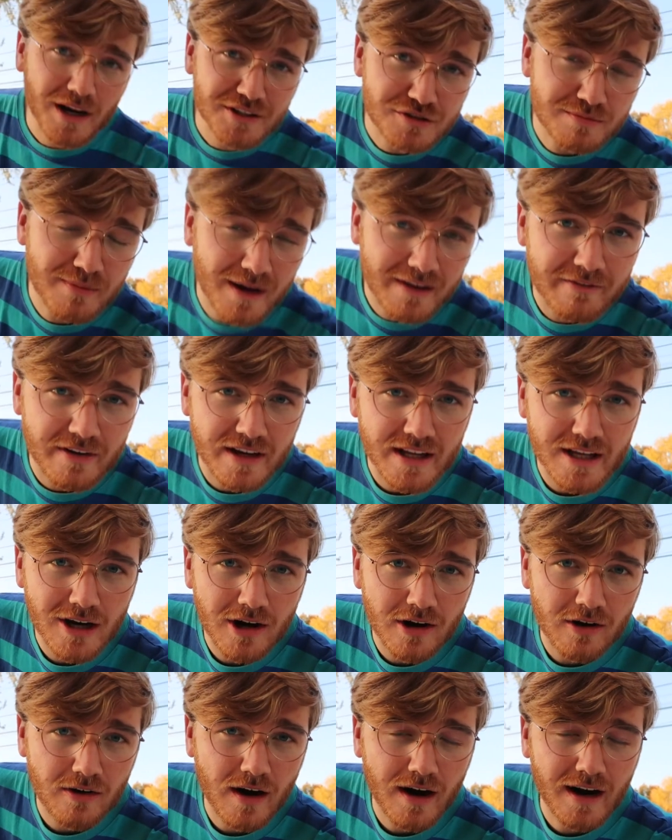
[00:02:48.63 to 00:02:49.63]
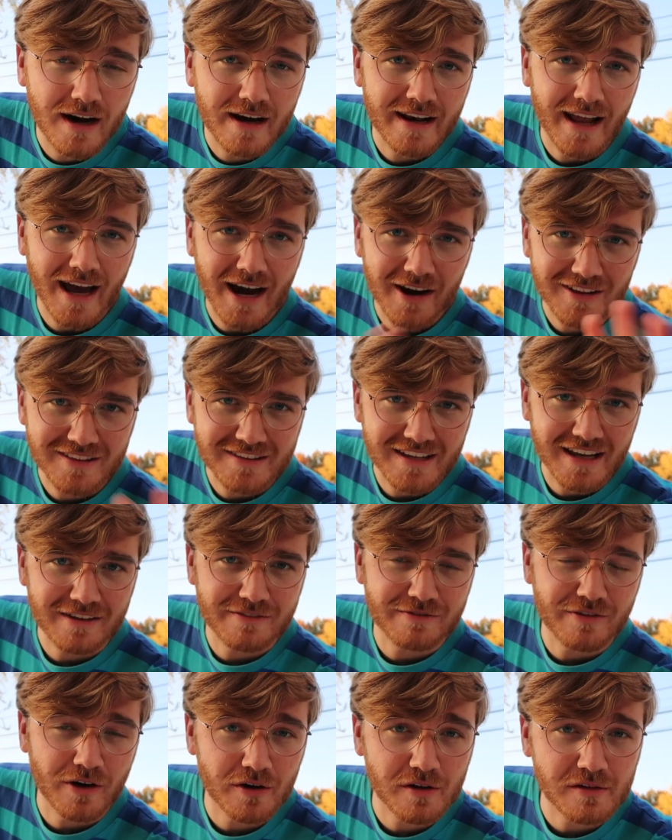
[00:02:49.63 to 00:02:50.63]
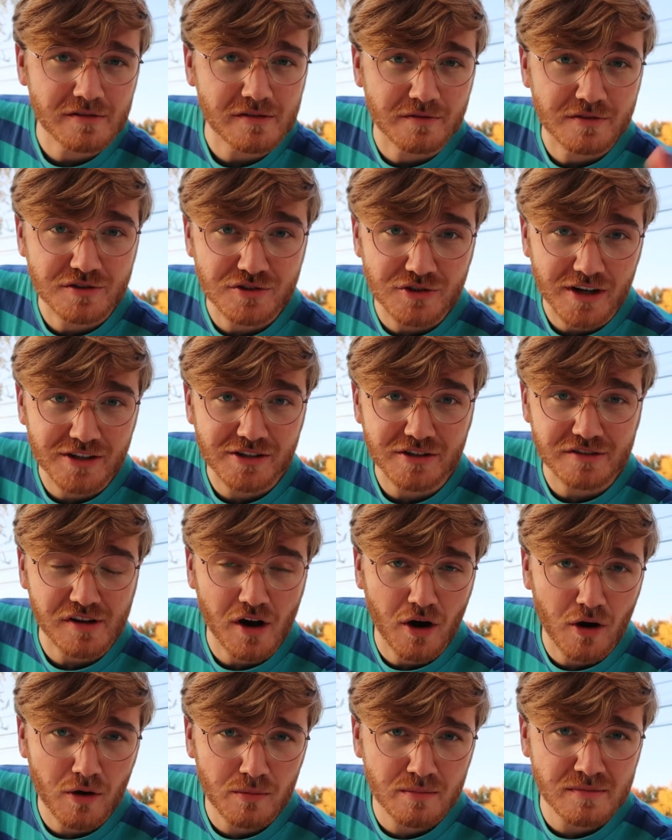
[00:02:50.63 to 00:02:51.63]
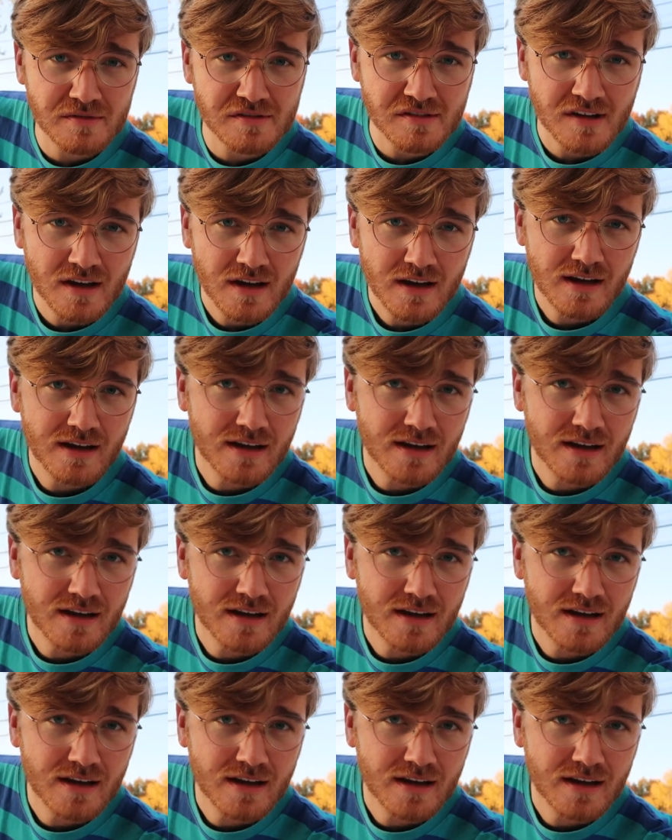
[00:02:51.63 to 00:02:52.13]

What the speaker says: watched my video on how to take photos of strangers' homes,